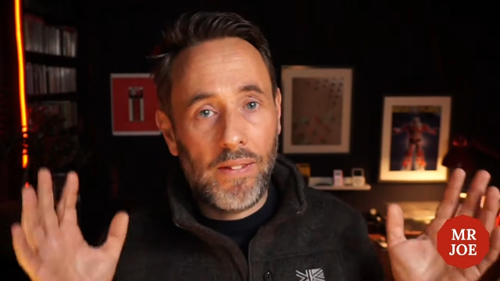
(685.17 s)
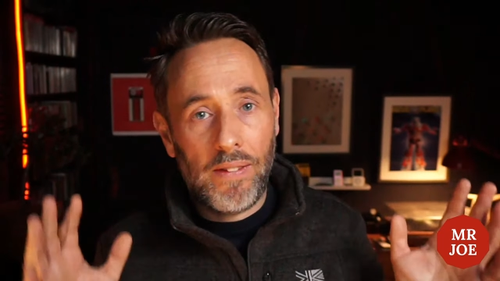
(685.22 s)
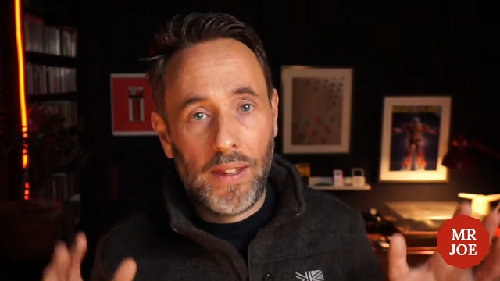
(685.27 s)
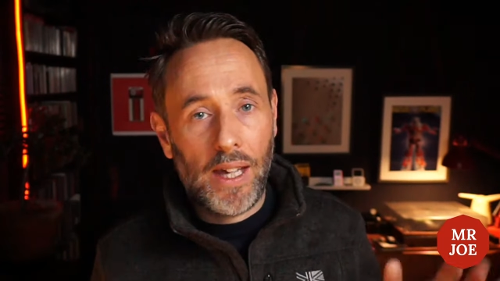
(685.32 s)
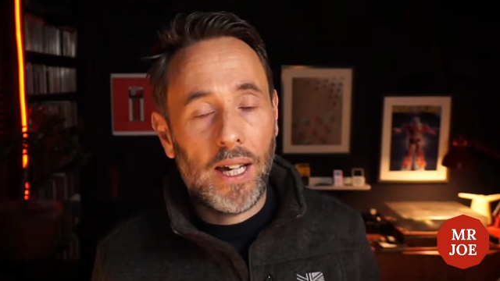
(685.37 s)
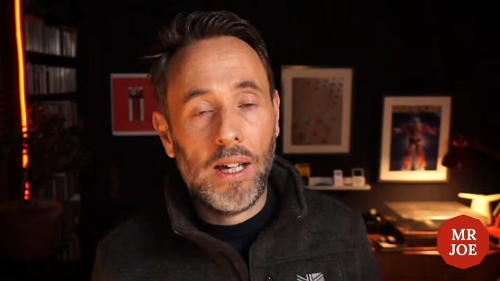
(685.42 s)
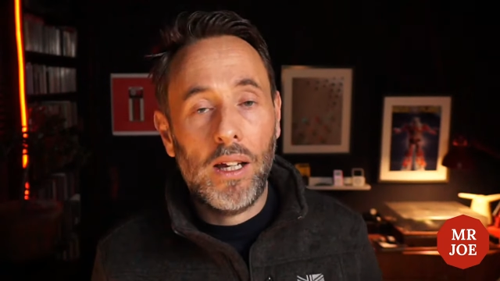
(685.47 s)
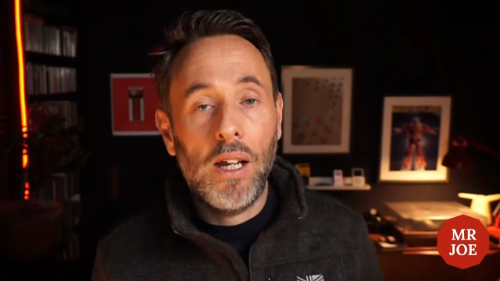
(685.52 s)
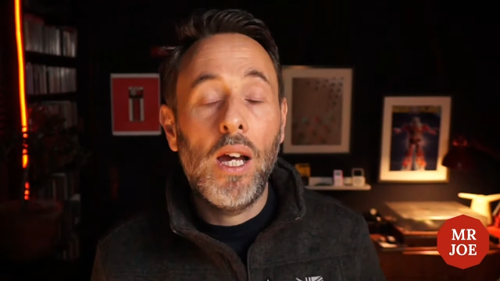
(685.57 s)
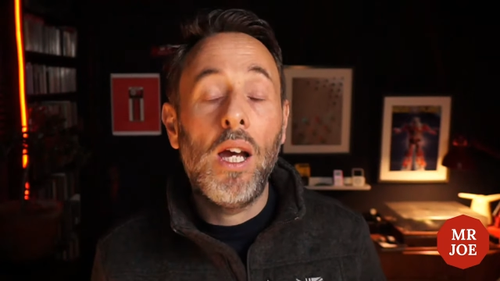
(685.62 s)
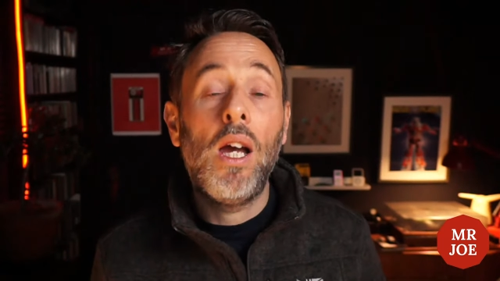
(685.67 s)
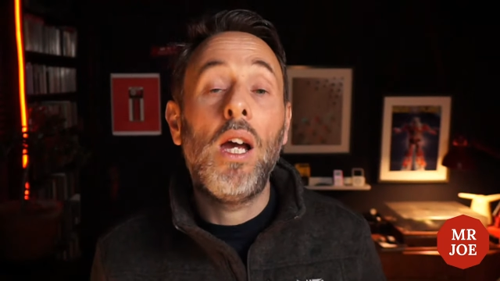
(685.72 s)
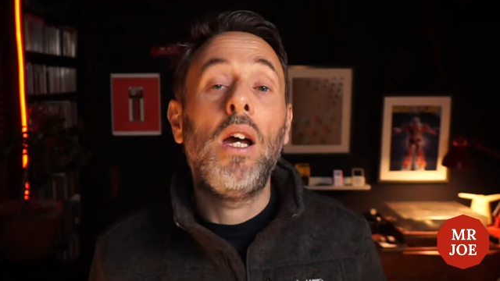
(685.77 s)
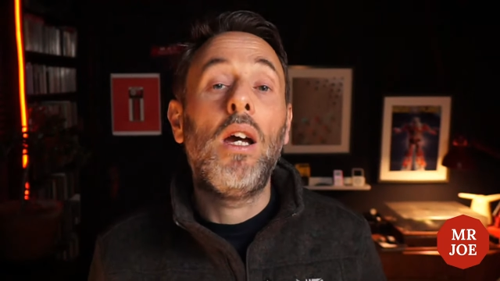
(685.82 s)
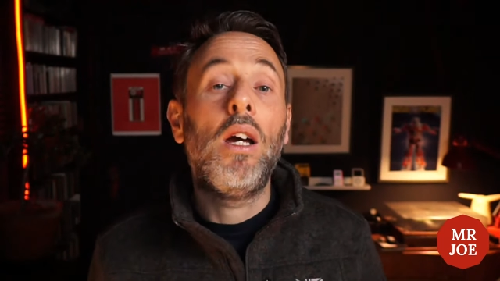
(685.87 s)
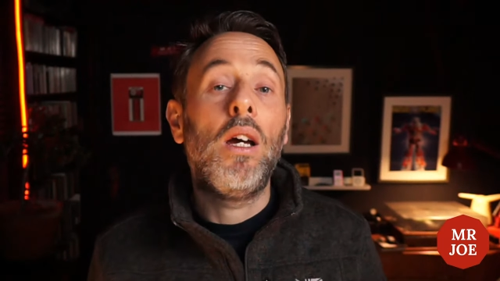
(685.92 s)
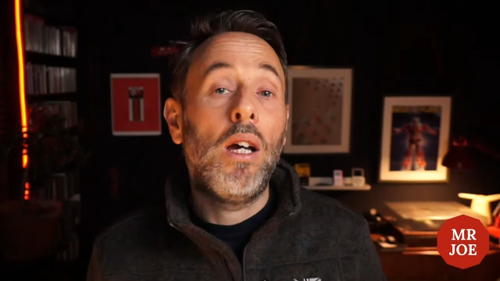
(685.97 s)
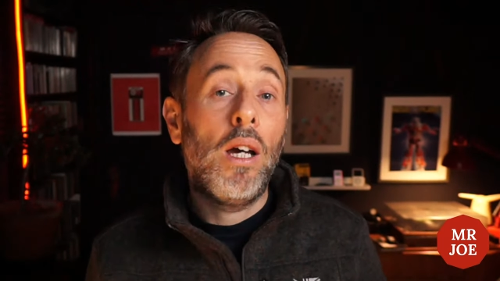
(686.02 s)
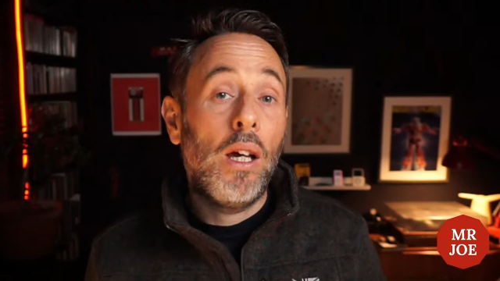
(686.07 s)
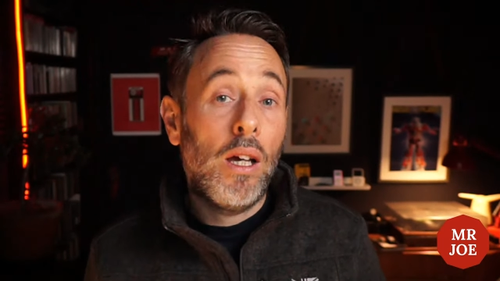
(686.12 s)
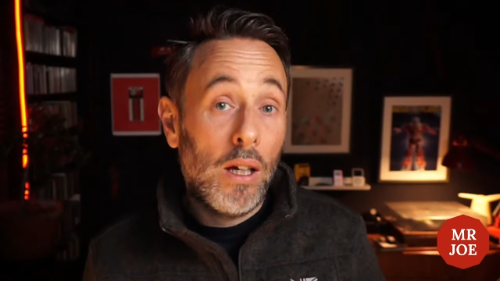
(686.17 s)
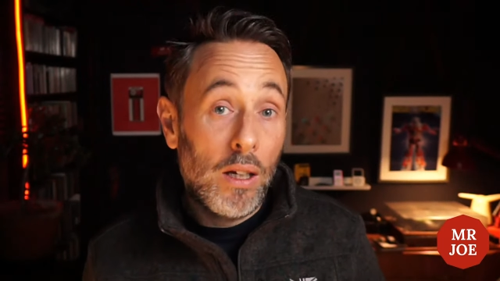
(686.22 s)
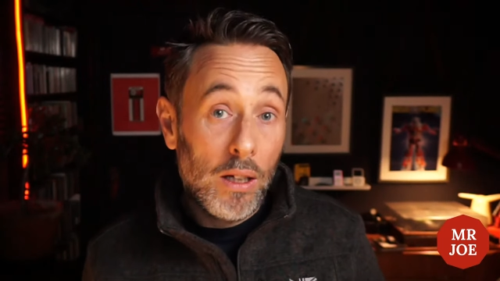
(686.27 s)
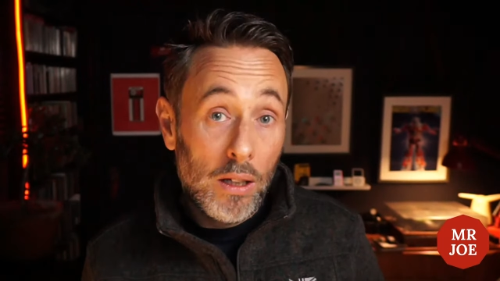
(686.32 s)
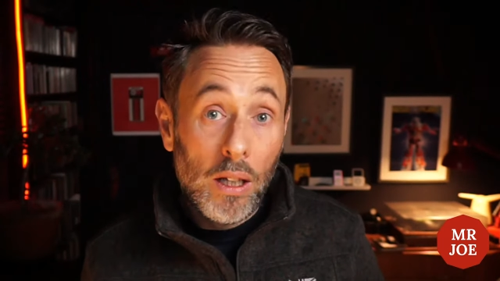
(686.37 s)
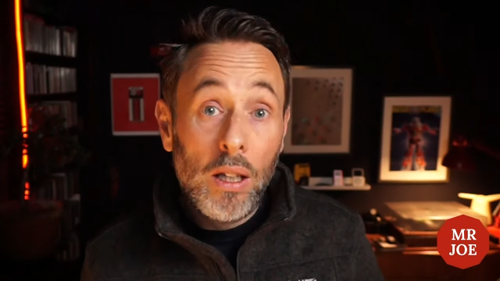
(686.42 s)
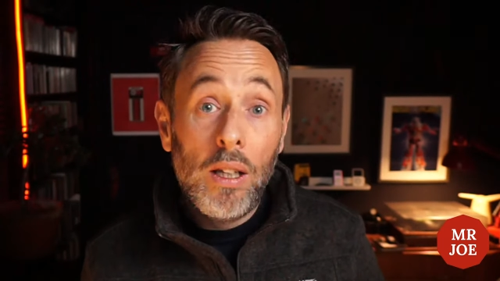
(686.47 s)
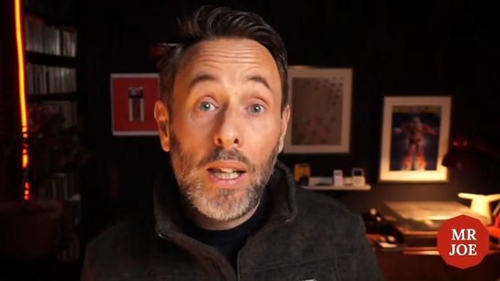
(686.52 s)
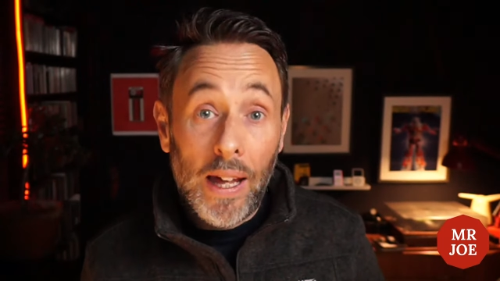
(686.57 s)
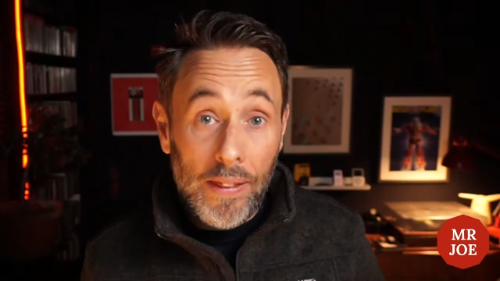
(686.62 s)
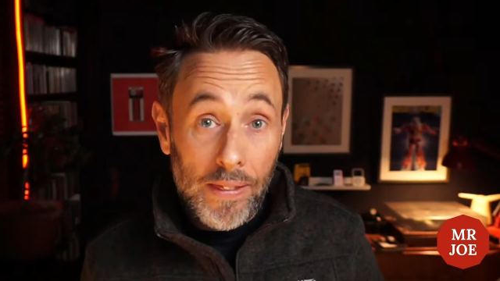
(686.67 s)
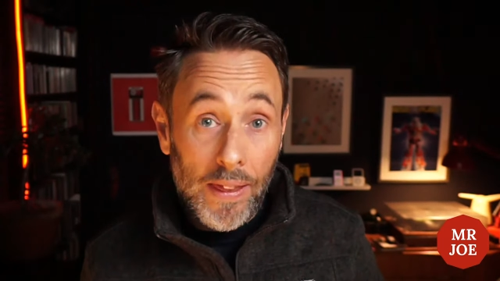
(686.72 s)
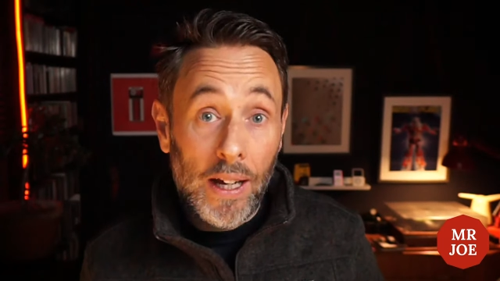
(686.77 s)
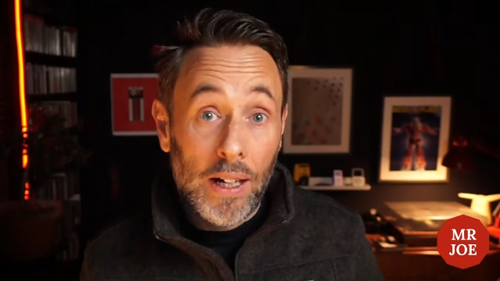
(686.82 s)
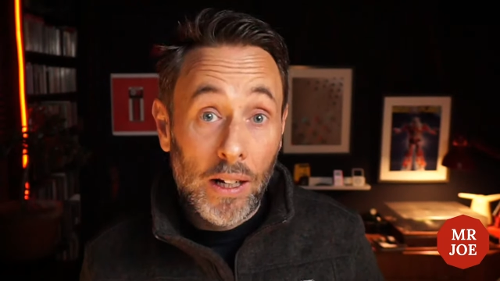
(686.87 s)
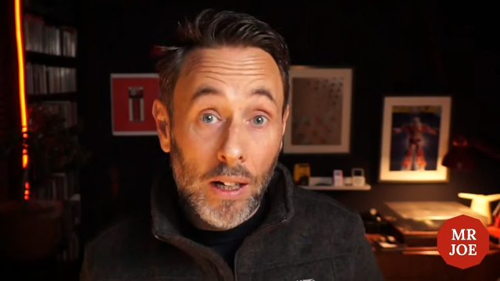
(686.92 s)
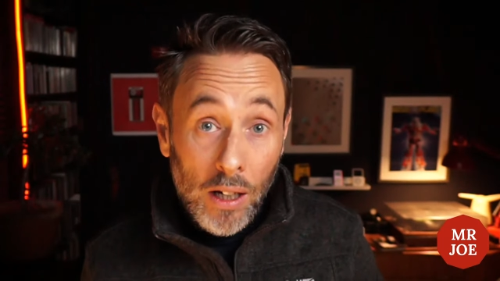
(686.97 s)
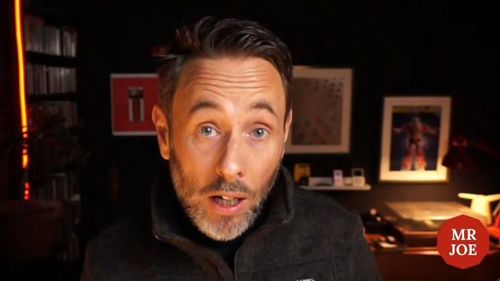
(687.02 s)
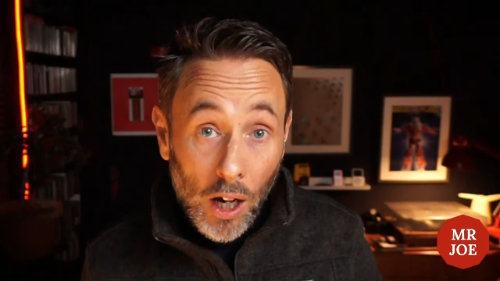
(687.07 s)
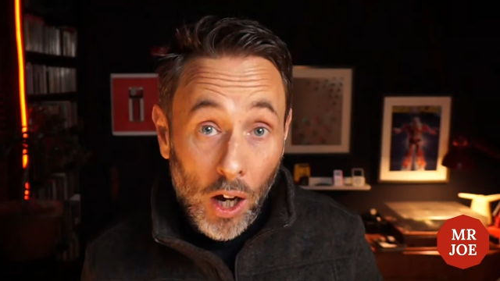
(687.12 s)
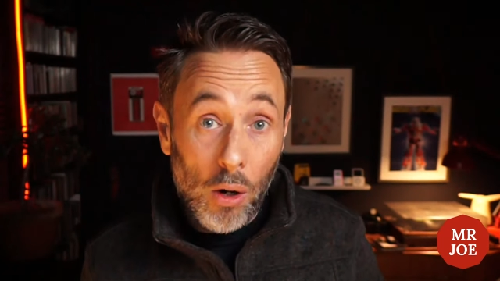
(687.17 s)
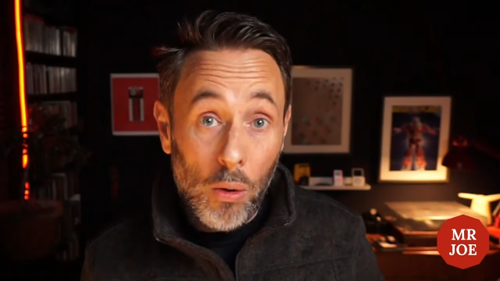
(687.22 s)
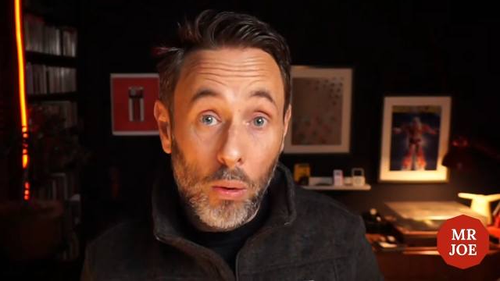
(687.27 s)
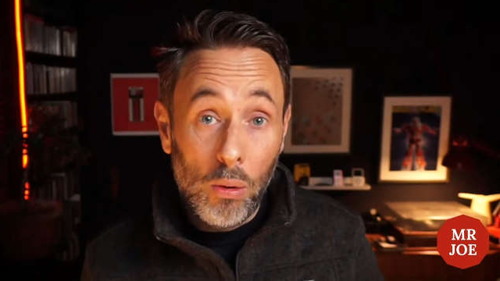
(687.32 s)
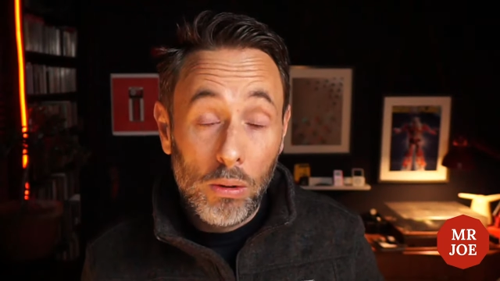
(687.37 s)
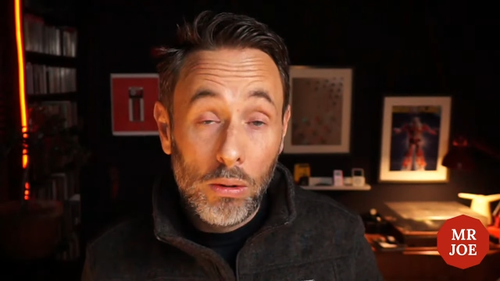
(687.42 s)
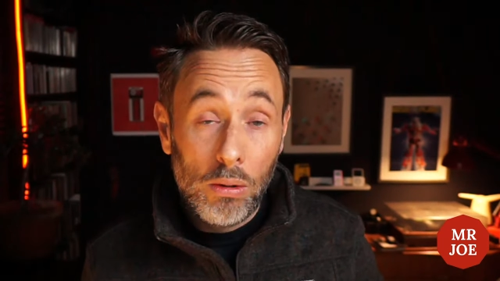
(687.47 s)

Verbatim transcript: that. Let that go.